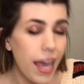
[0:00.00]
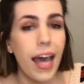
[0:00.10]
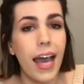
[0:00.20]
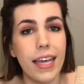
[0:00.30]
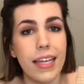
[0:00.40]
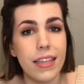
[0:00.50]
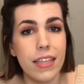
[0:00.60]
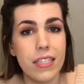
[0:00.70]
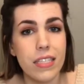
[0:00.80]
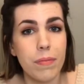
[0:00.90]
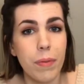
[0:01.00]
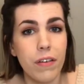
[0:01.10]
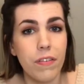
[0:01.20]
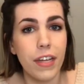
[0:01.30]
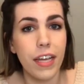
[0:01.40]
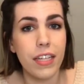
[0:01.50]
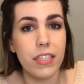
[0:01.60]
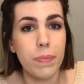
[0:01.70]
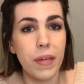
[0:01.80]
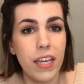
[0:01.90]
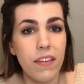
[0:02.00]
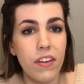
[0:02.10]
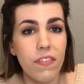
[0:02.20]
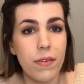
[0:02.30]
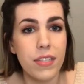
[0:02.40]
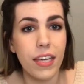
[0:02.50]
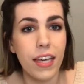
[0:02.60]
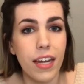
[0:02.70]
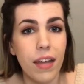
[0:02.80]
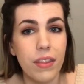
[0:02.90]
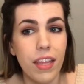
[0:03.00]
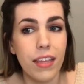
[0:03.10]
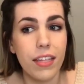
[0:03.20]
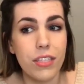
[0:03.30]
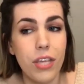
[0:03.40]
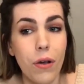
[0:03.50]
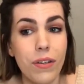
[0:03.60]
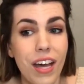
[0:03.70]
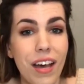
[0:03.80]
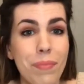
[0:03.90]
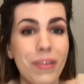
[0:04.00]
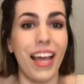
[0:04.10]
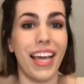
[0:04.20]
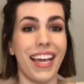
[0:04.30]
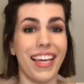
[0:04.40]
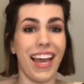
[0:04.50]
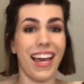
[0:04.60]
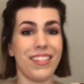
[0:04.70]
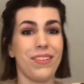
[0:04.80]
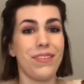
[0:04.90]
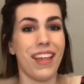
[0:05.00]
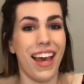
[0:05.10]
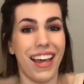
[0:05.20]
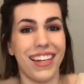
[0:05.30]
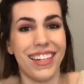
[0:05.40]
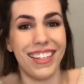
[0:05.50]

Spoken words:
I get that this is a book for kids, but even if I was a kid, I would think that's so dumb. Like, I can't do that.